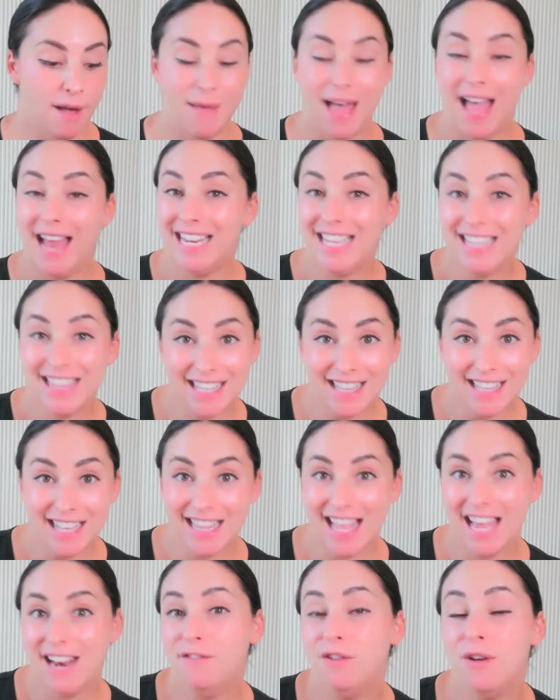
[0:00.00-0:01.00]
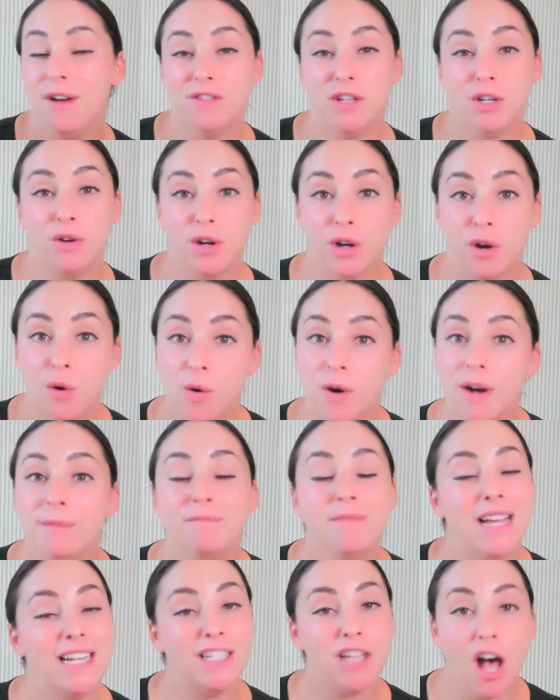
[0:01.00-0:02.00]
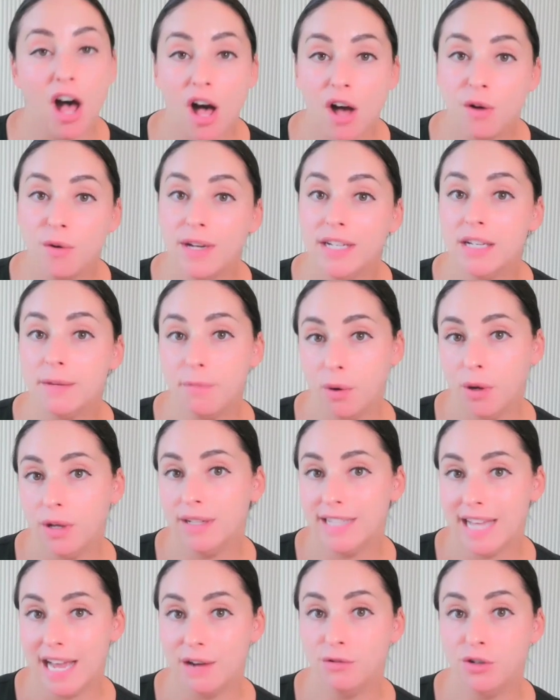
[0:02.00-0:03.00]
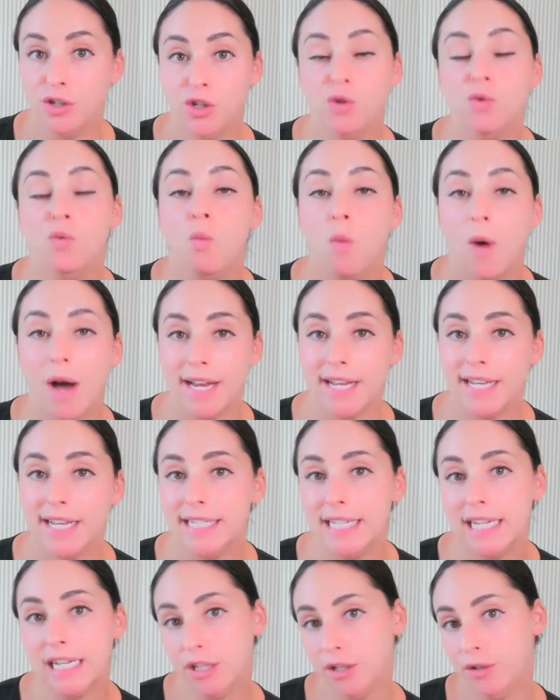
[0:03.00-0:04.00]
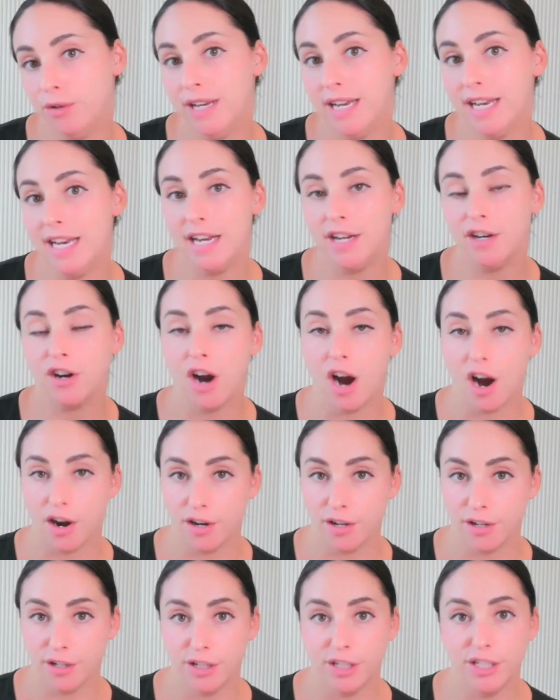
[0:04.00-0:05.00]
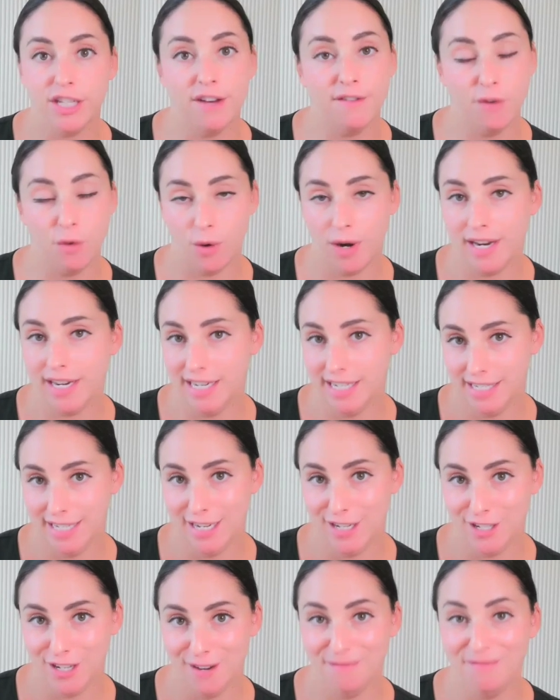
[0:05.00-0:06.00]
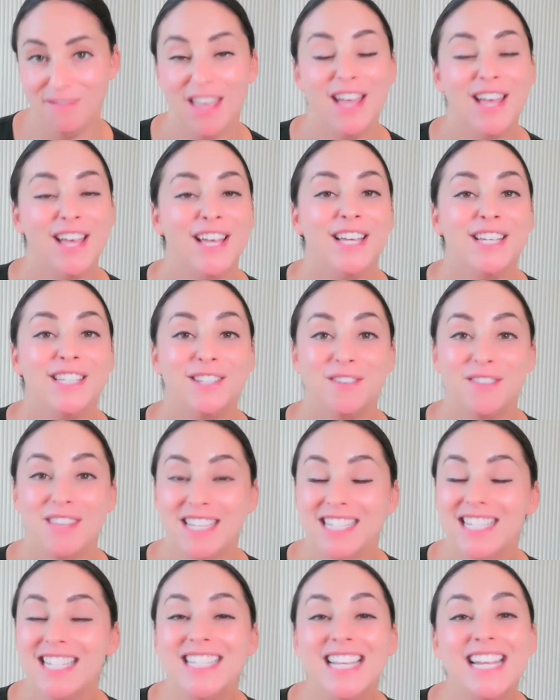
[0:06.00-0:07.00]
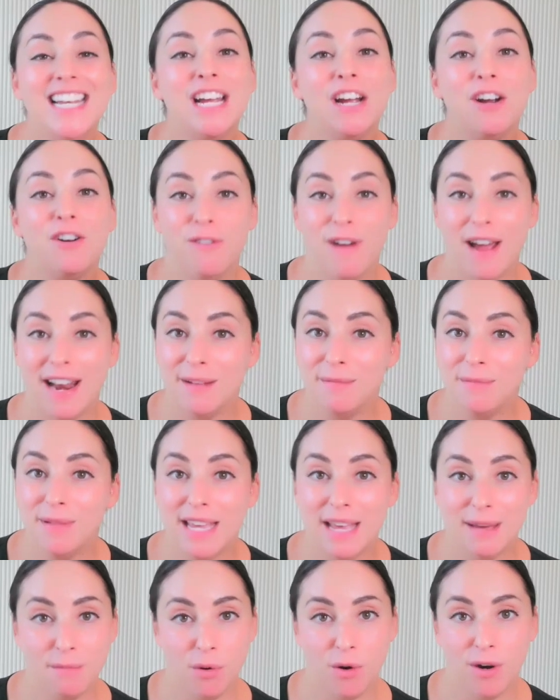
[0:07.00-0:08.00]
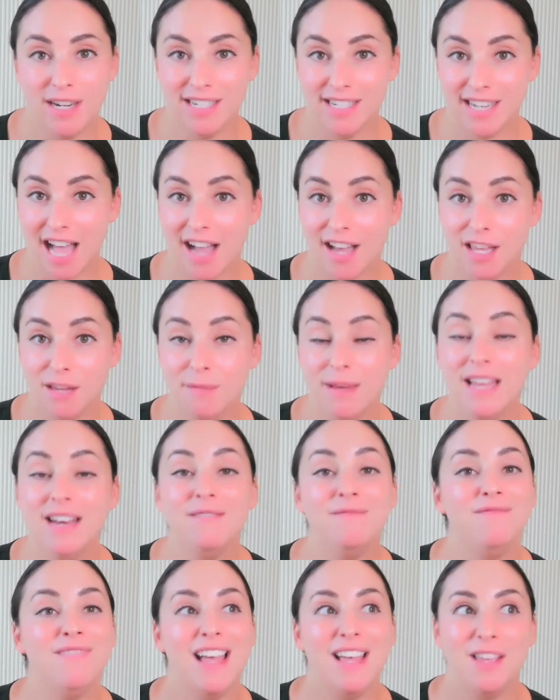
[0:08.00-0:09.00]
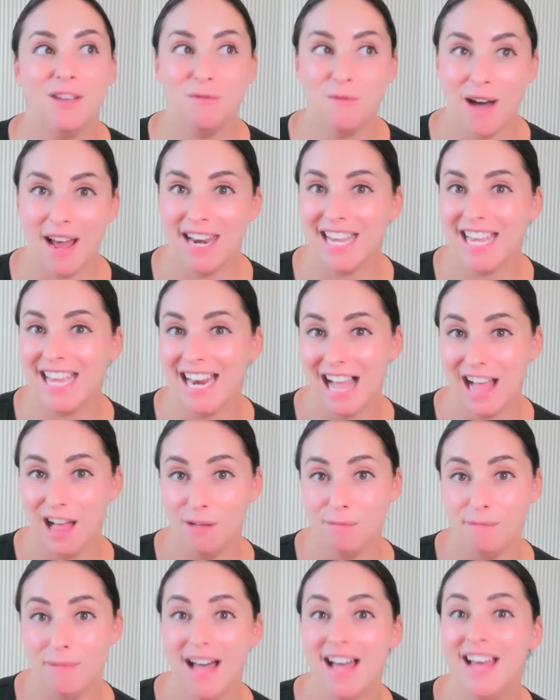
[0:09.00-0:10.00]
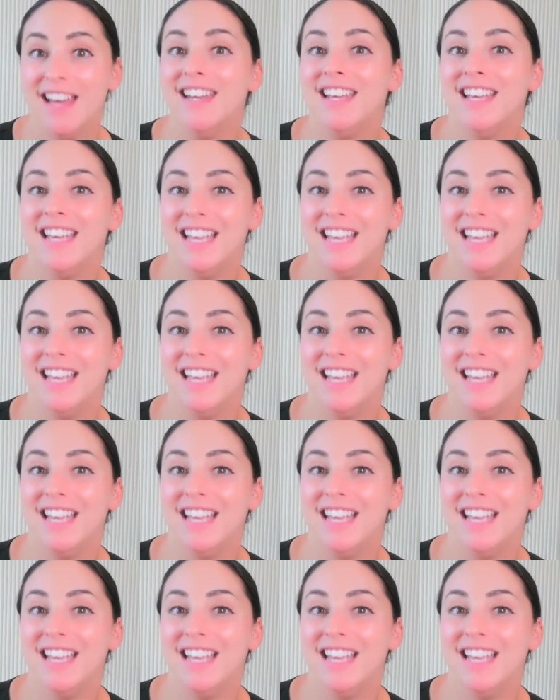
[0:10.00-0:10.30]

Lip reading: anything like that. If you have to go to court, it's all going to boil down to what is included in your articles of organization. So this is an incredibly important document that you want to get help on